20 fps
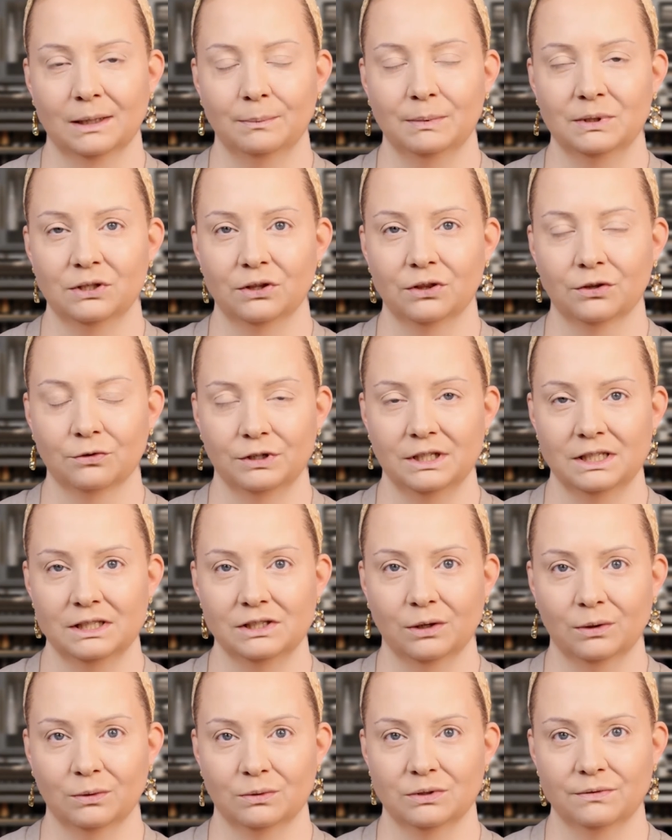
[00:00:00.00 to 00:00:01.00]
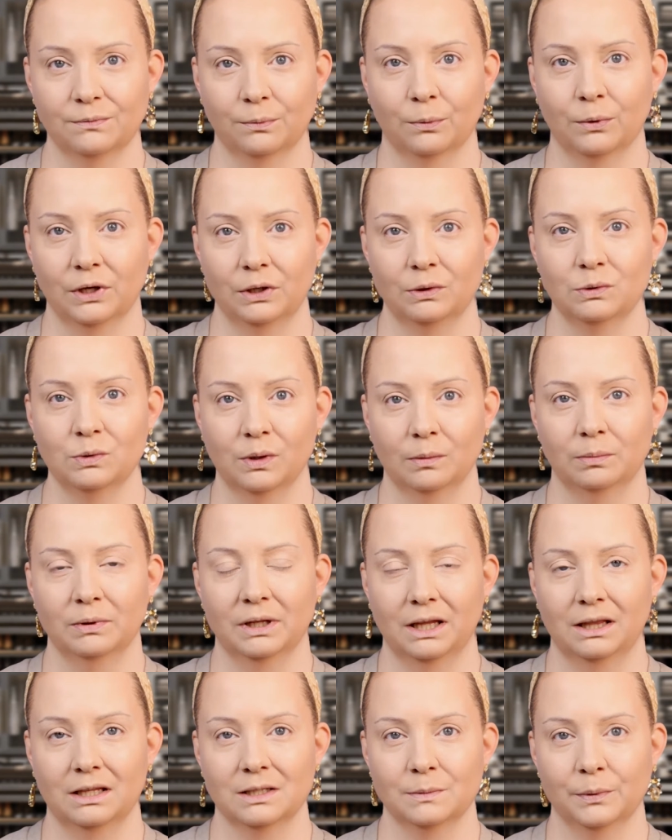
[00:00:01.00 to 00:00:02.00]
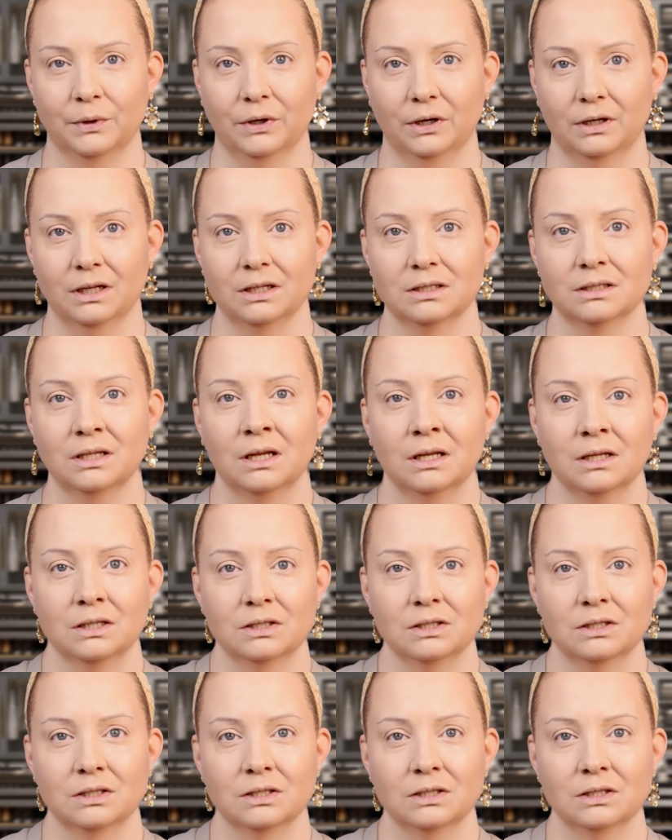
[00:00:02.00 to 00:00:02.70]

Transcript: up into 3 zones for you to apply this product.